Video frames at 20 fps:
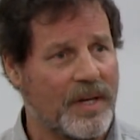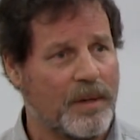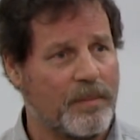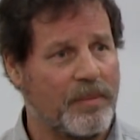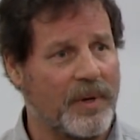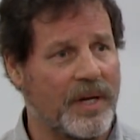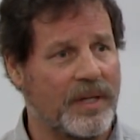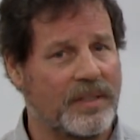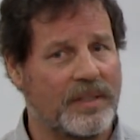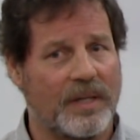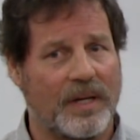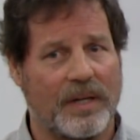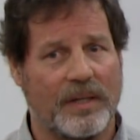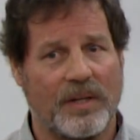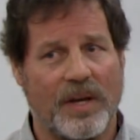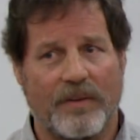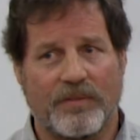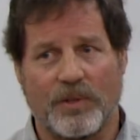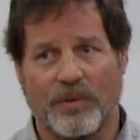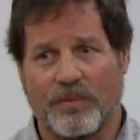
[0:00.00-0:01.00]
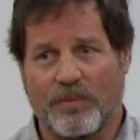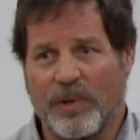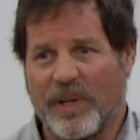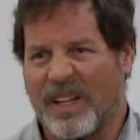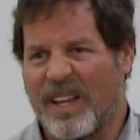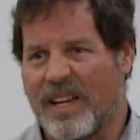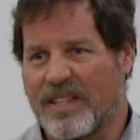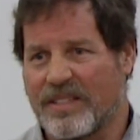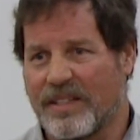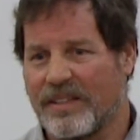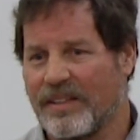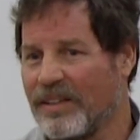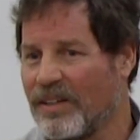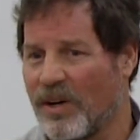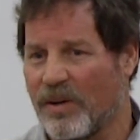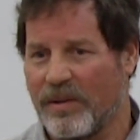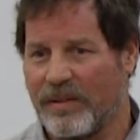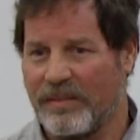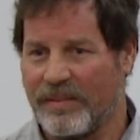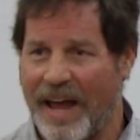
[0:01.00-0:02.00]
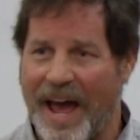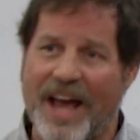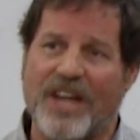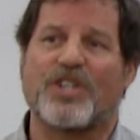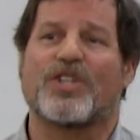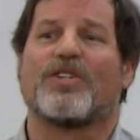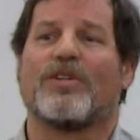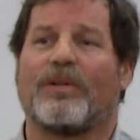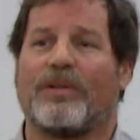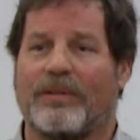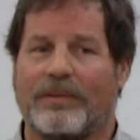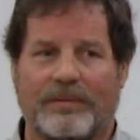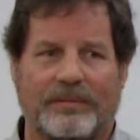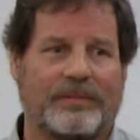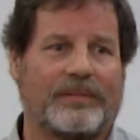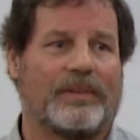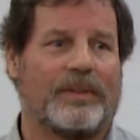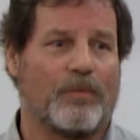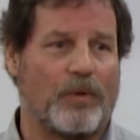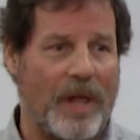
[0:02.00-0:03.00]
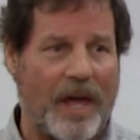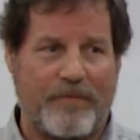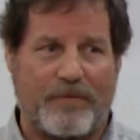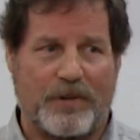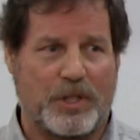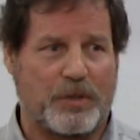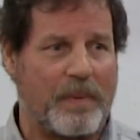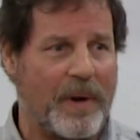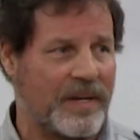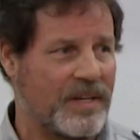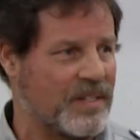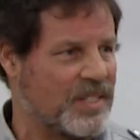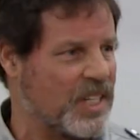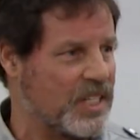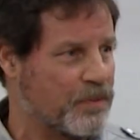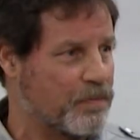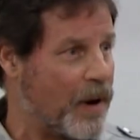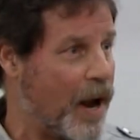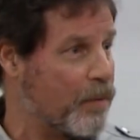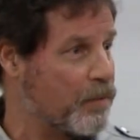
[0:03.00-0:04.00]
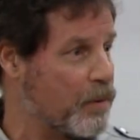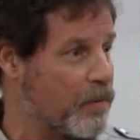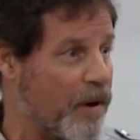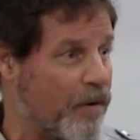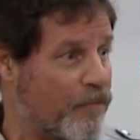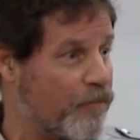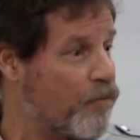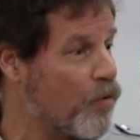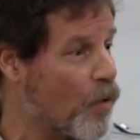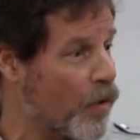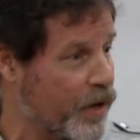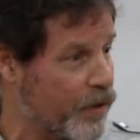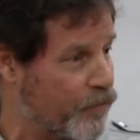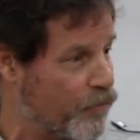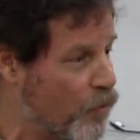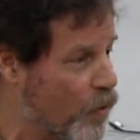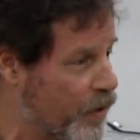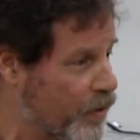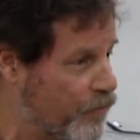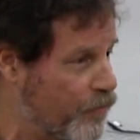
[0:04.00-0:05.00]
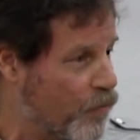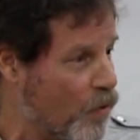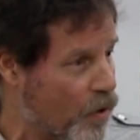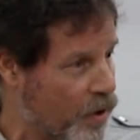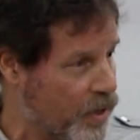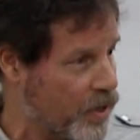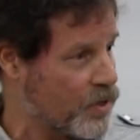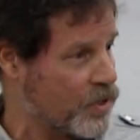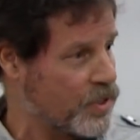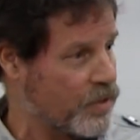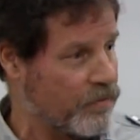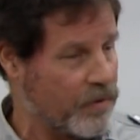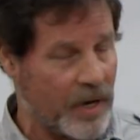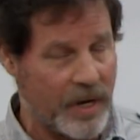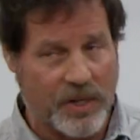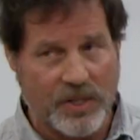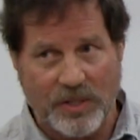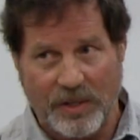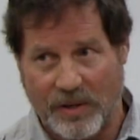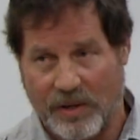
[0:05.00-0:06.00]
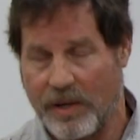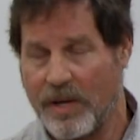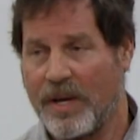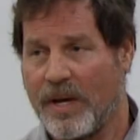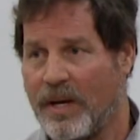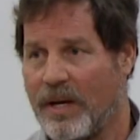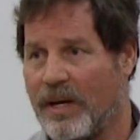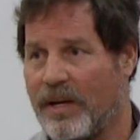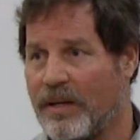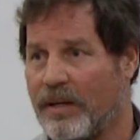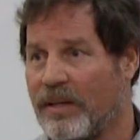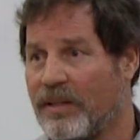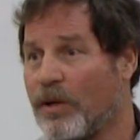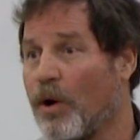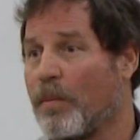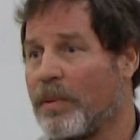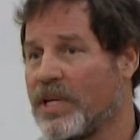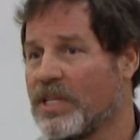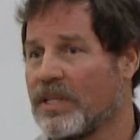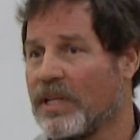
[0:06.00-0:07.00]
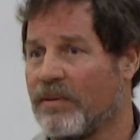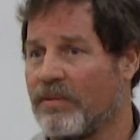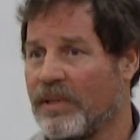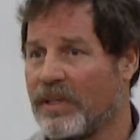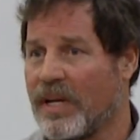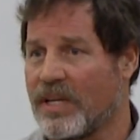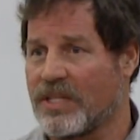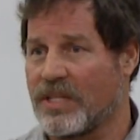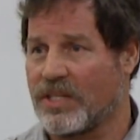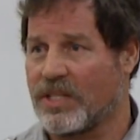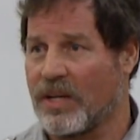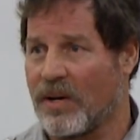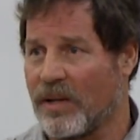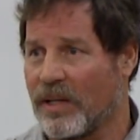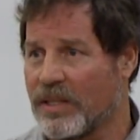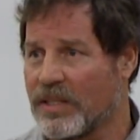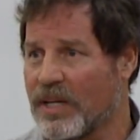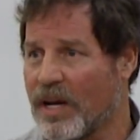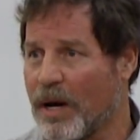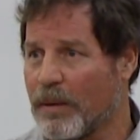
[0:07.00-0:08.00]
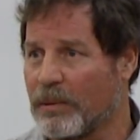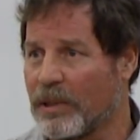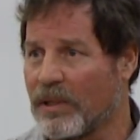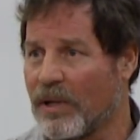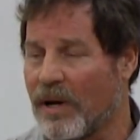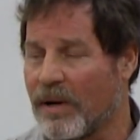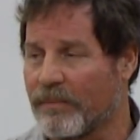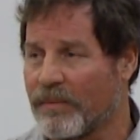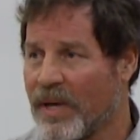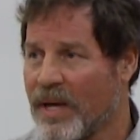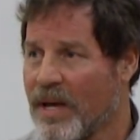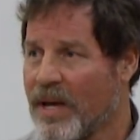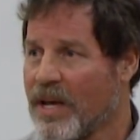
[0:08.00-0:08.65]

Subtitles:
But you have to realize that, in national life expectancy is probably about 40, 44 years of age. So nobody's living necessarily terribly long.